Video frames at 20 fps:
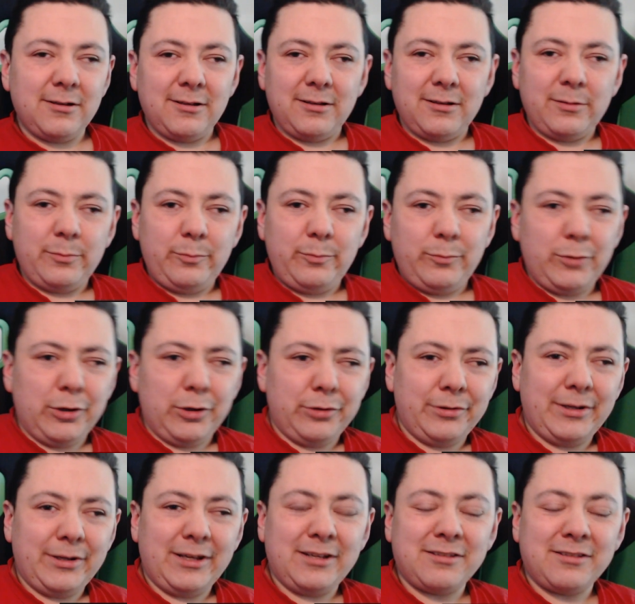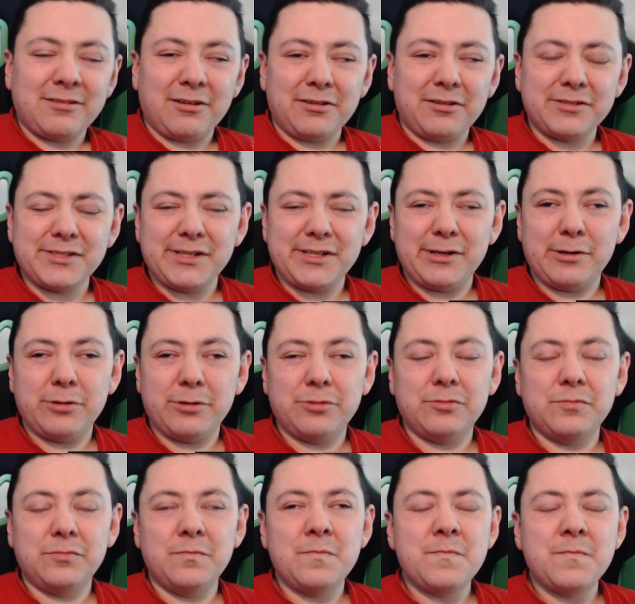Moon is
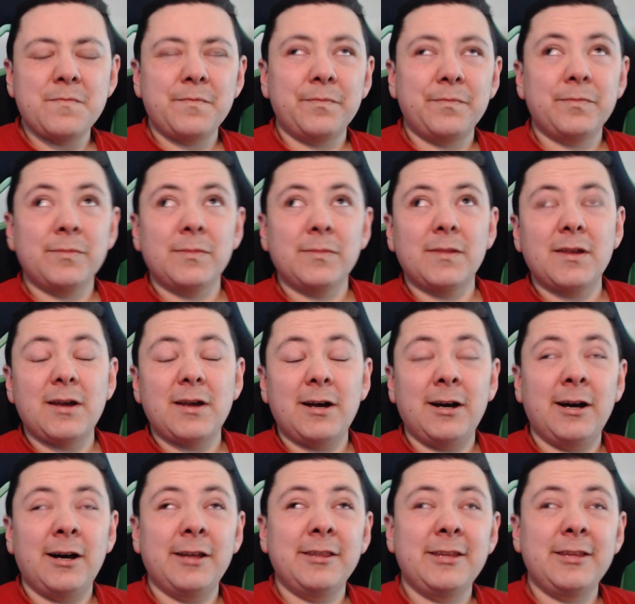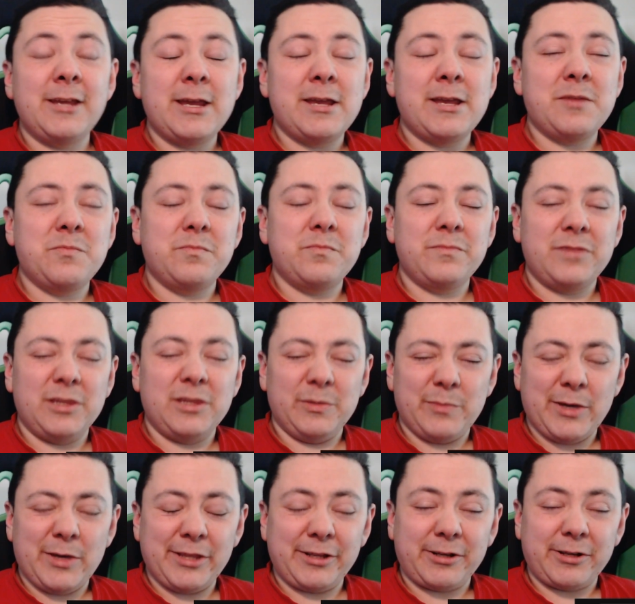also the
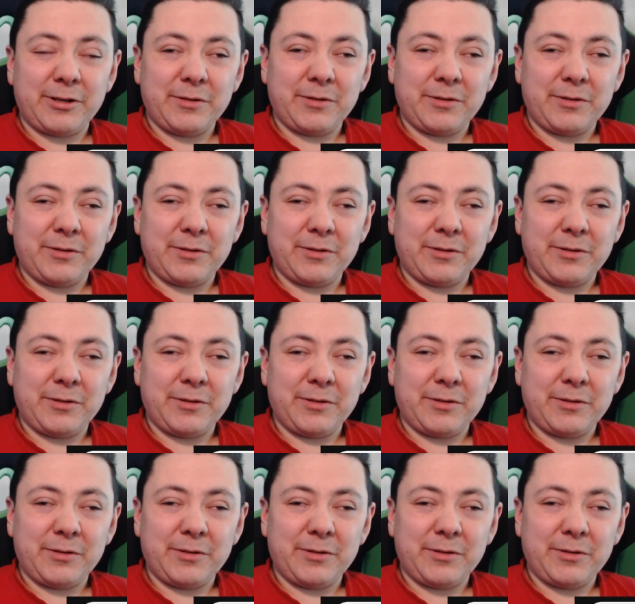mother.